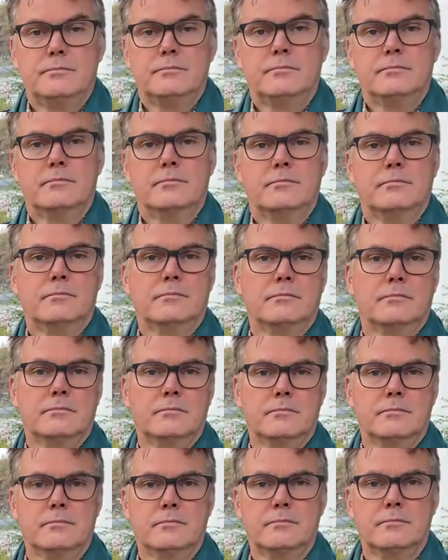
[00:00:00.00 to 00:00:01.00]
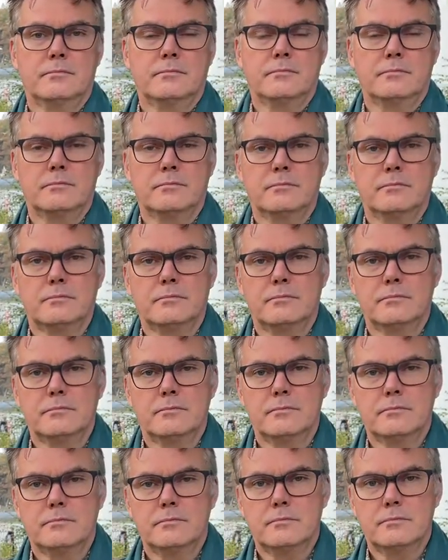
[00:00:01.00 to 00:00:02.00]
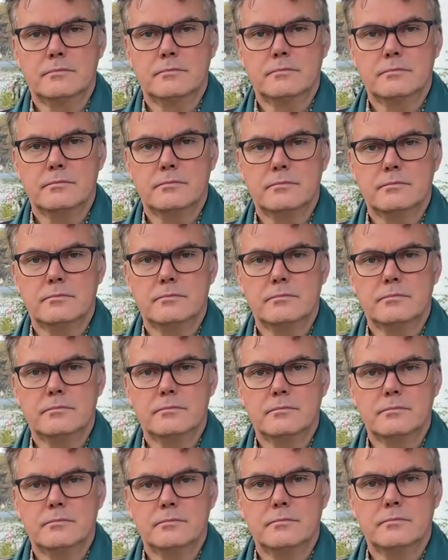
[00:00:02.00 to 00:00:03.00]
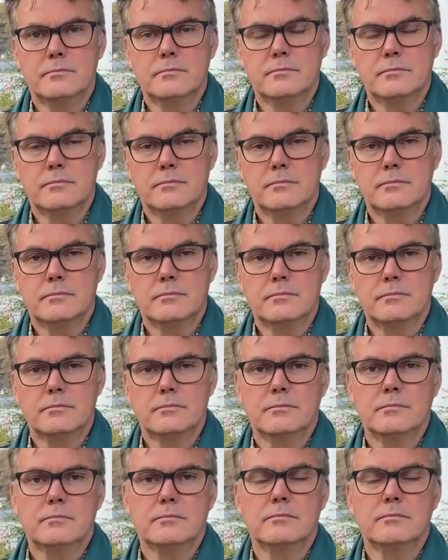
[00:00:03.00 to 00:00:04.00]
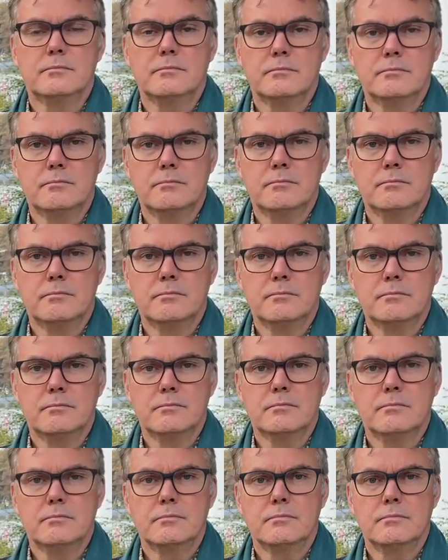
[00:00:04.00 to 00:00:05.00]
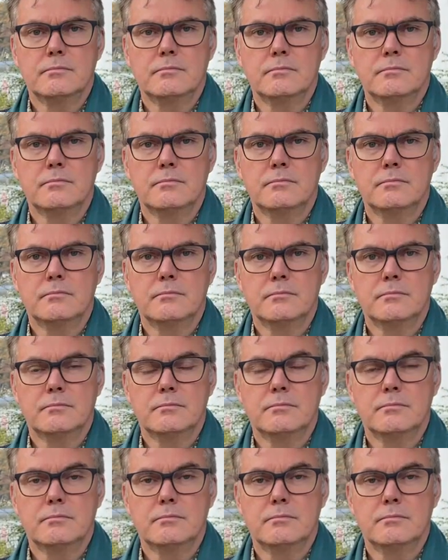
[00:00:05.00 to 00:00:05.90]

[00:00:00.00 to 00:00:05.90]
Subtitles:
The person shown says nothing.